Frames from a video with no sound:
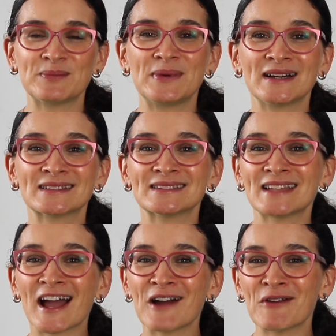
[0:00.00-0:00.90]
But
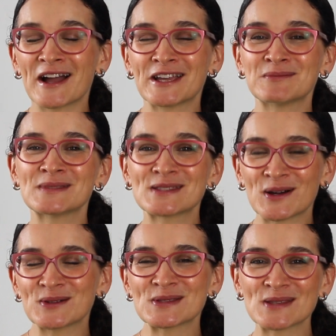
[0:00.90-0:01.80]
now I am
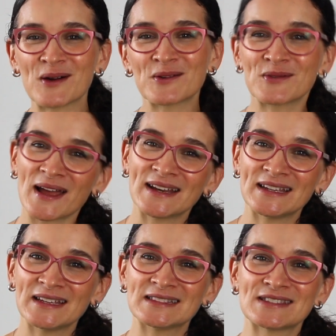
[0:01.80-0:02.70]
so
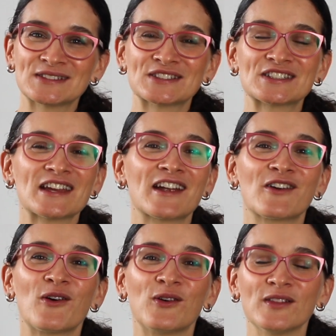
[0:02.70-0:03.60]
ready to
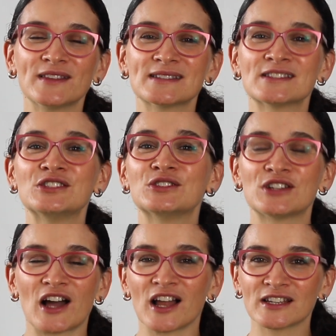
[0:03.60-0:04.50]
share all this new
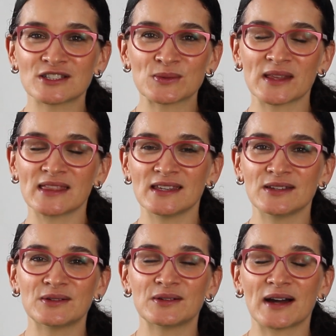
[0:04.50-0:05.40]
knowledge with
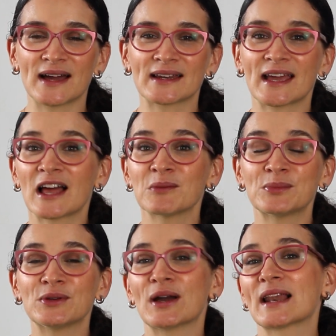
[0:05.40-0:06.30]
you and
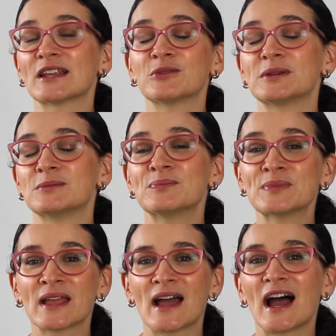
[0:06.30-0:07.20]
help you a little bit
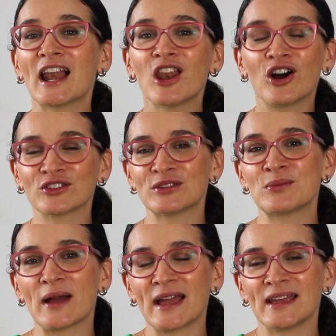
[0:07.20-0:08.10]
along the
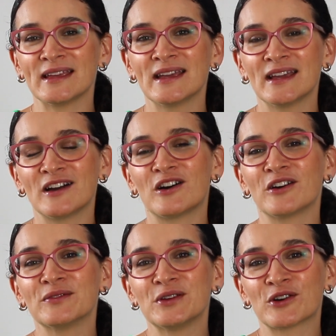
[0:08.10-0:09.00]
way
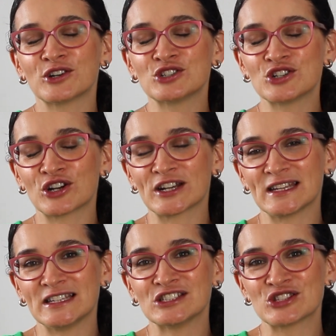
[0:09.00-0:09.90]
of your
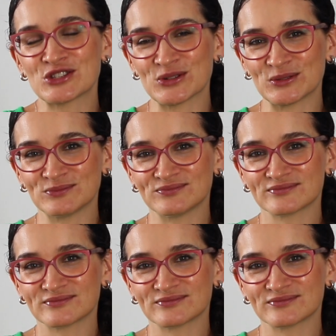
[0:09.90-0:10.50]
journey too.